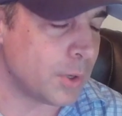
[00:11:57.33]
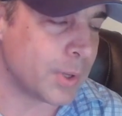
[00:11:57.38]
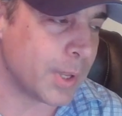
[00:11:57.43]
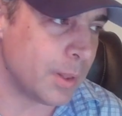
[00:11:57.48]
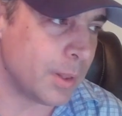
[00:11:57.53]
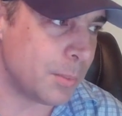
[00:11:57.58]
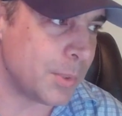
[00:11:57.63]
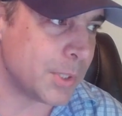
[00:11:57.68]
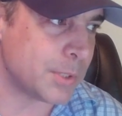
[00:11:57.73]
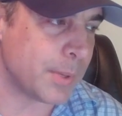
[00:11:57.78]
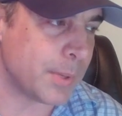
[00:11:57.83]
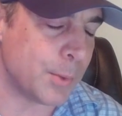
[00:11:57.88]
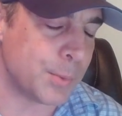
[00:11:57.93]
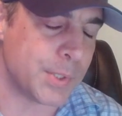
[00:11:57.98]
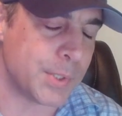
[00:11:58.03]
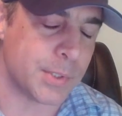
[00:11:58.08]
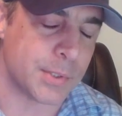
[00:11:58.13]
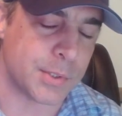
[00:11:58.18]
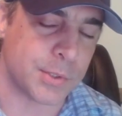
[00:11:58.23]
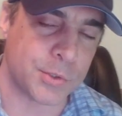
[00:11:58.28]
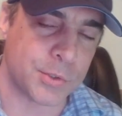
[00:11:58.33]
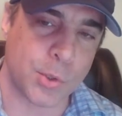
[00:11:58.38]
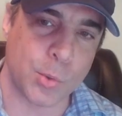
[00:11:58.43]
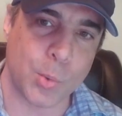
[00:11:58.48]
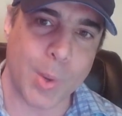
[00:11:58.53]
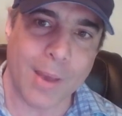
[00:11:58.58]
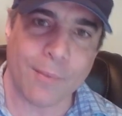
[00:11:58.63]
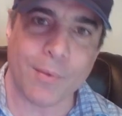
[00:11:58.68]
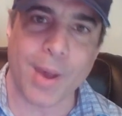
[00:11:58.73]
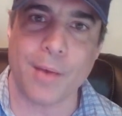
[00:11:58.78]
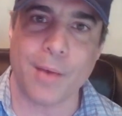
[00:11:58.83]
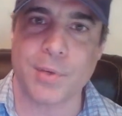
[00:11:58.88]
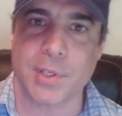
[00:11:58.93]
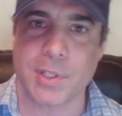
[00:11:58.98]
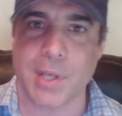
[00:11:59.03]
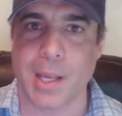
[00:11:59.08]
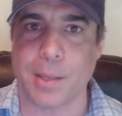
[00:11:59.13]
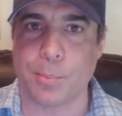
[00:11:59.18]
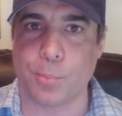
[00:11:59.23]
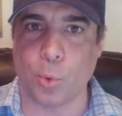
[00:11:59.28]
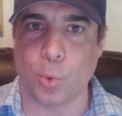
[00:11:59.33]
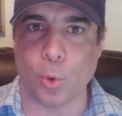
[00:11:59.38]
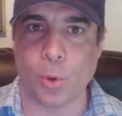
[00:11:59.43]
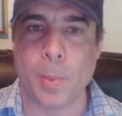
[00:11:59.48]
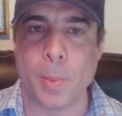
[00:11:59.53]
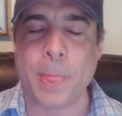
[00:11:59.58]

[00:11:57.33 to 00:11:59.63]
let me explain what this is. So I have a stake pool.